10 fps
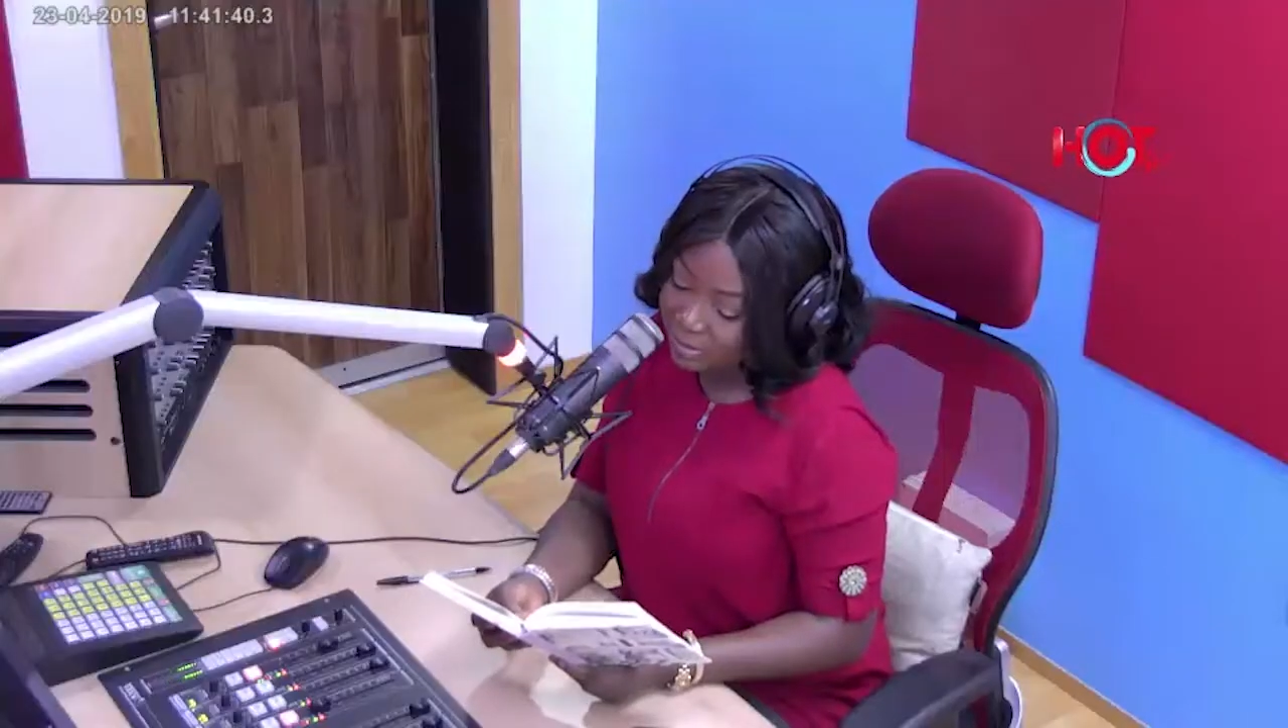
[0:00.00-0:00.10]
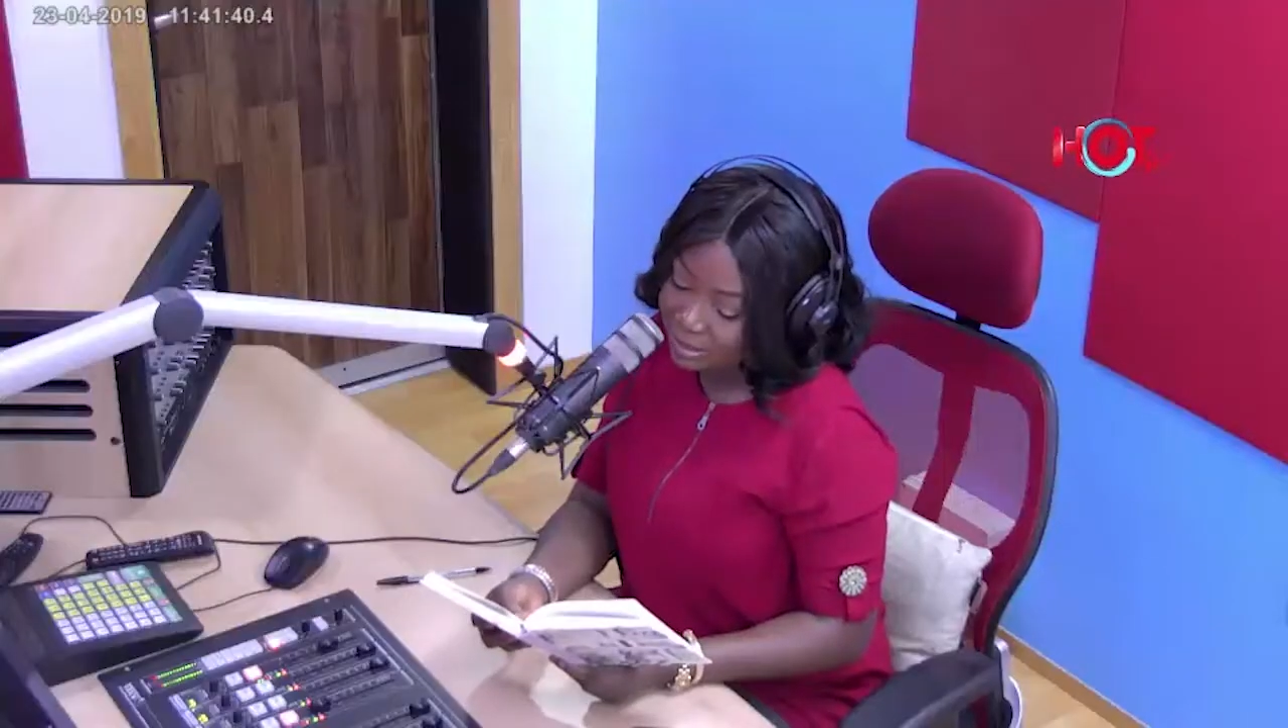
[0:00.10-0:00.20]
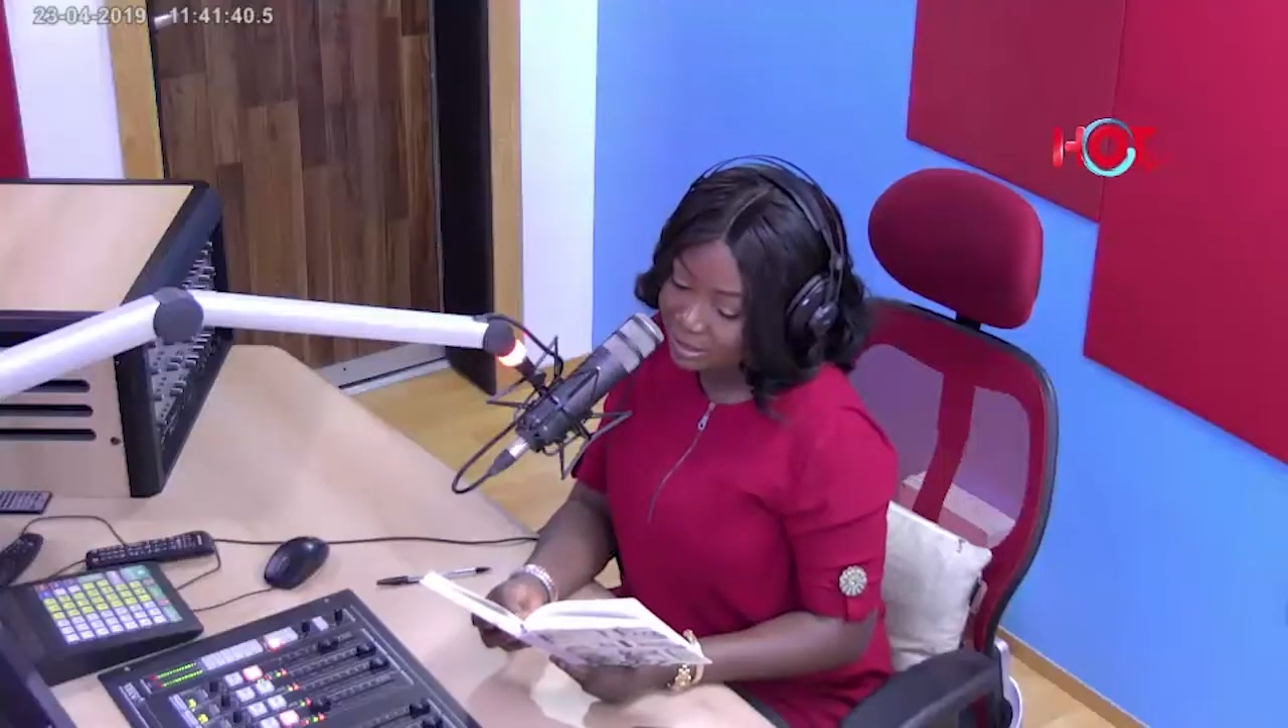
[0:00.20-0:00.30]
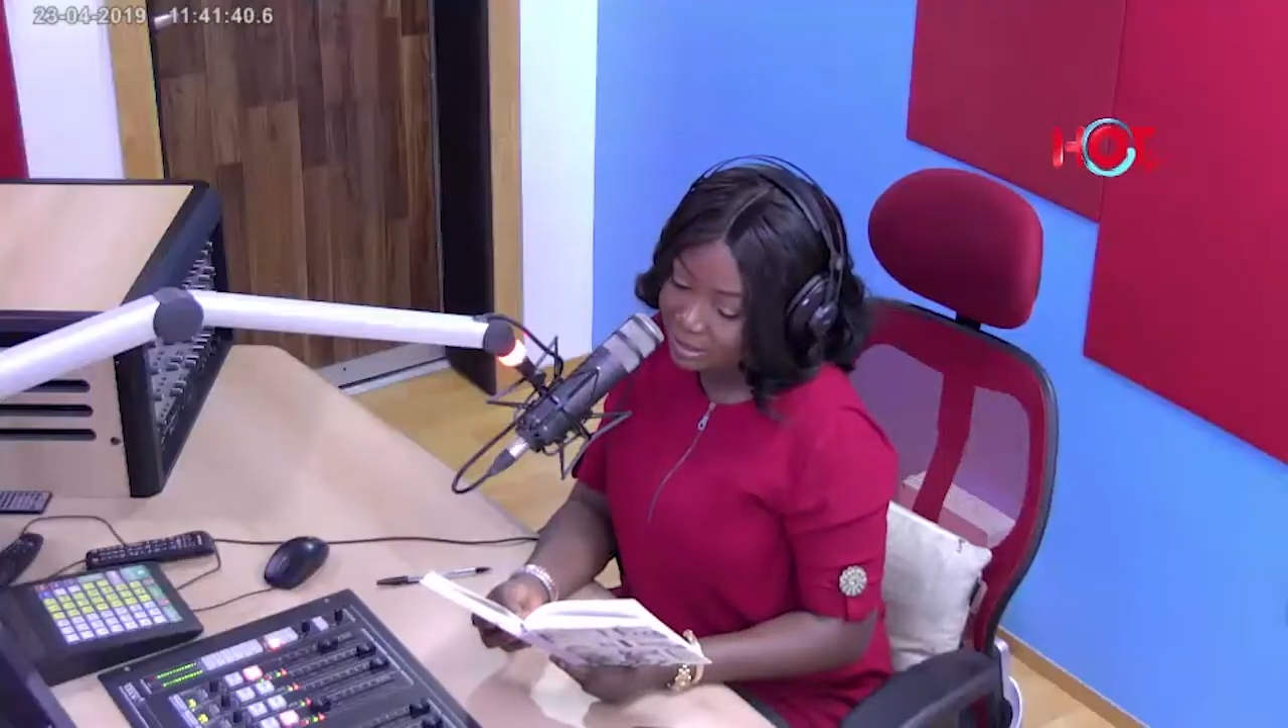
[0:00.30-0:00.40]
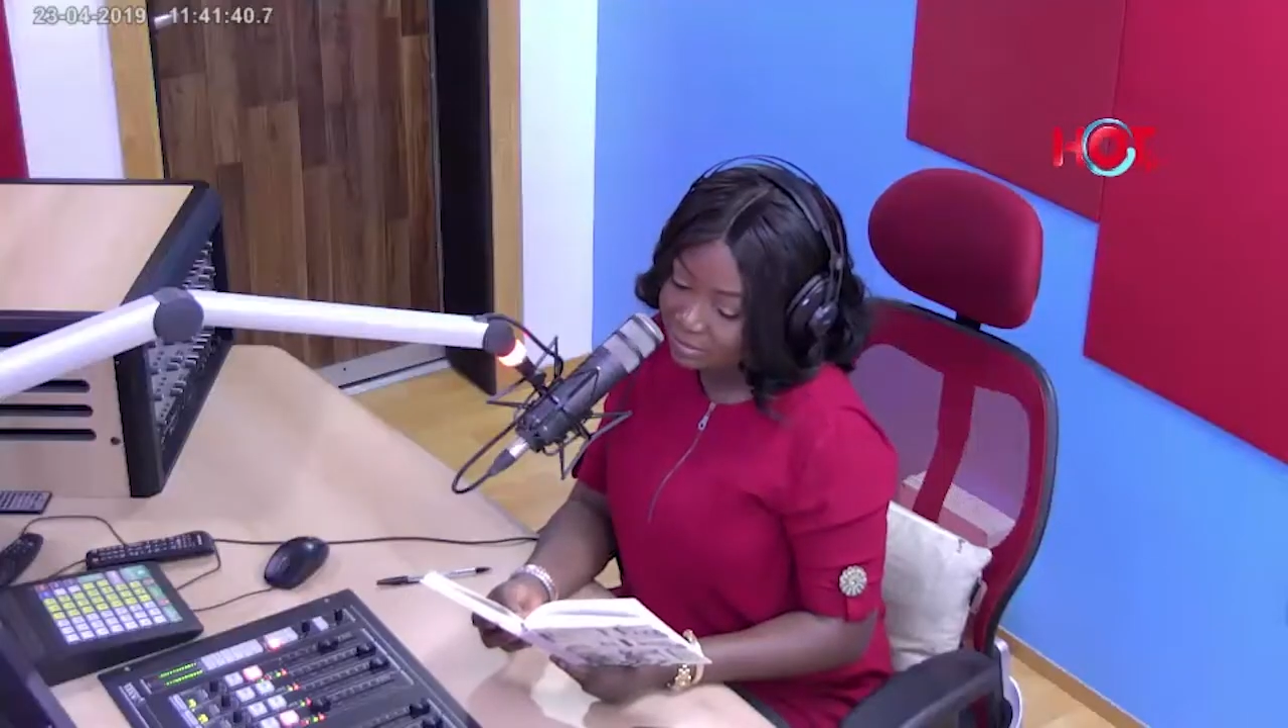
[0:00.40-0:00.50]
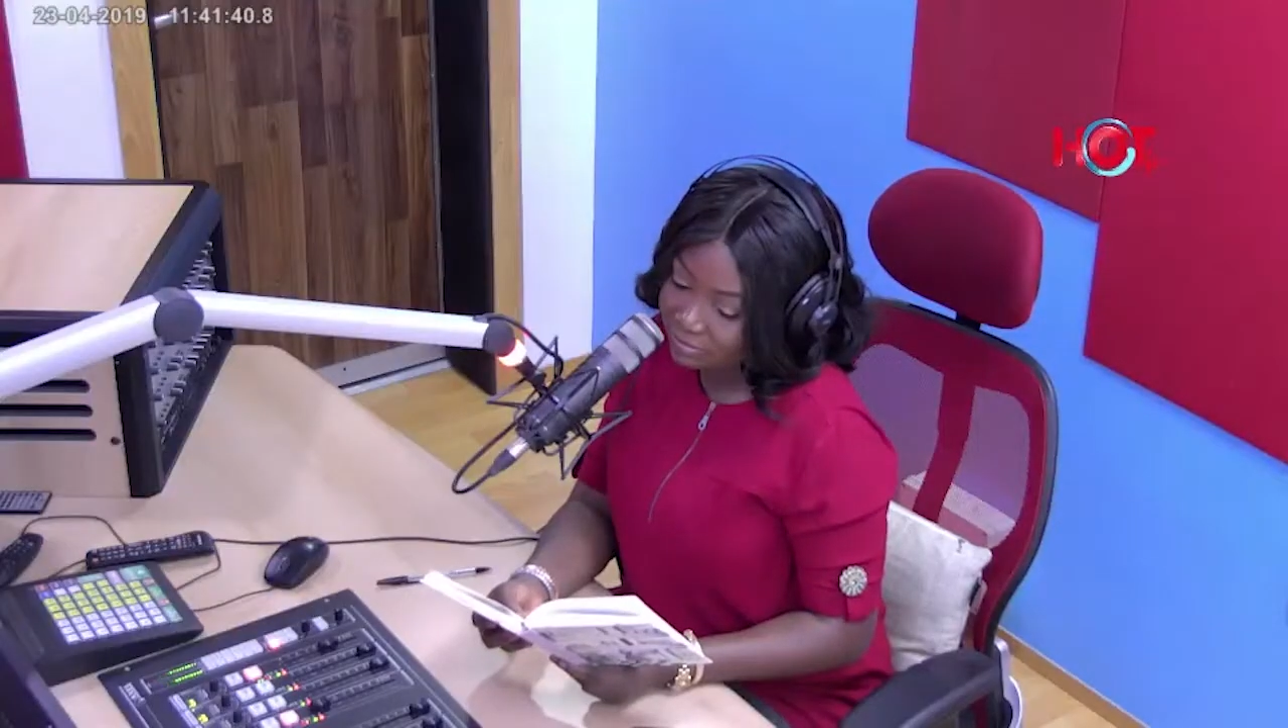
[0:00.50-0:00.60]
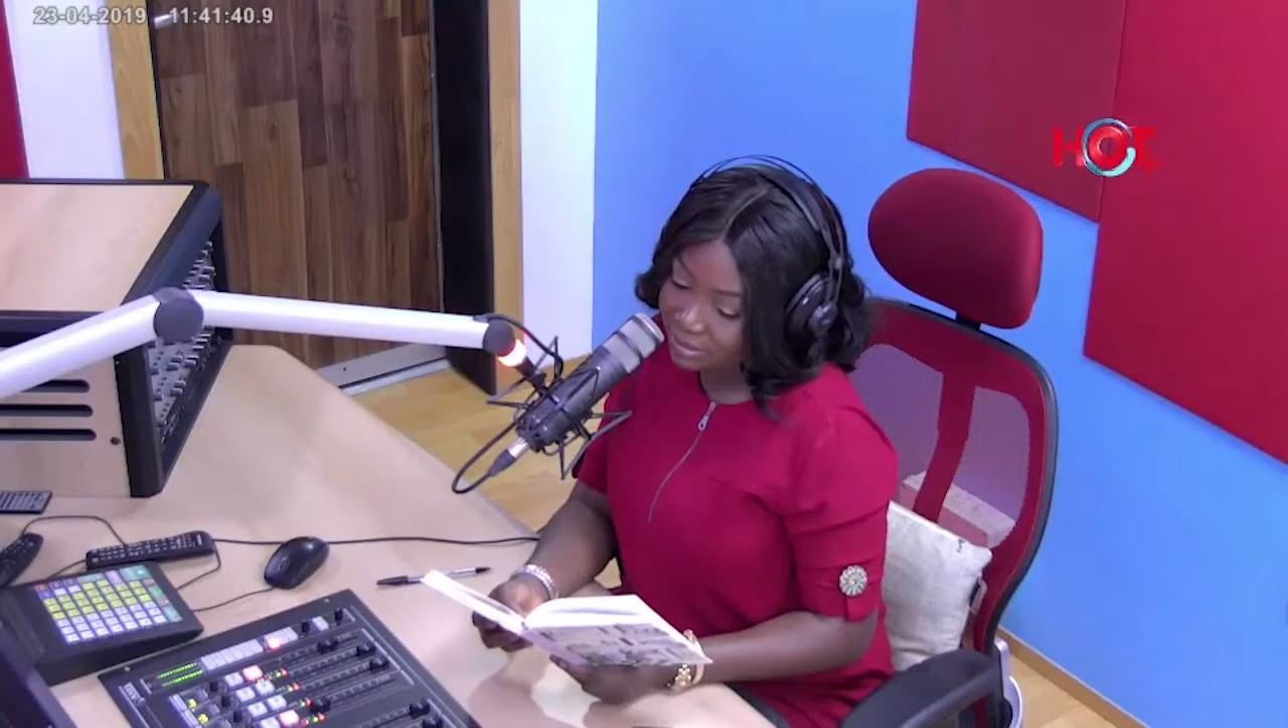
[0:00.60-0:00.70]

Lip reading: spend the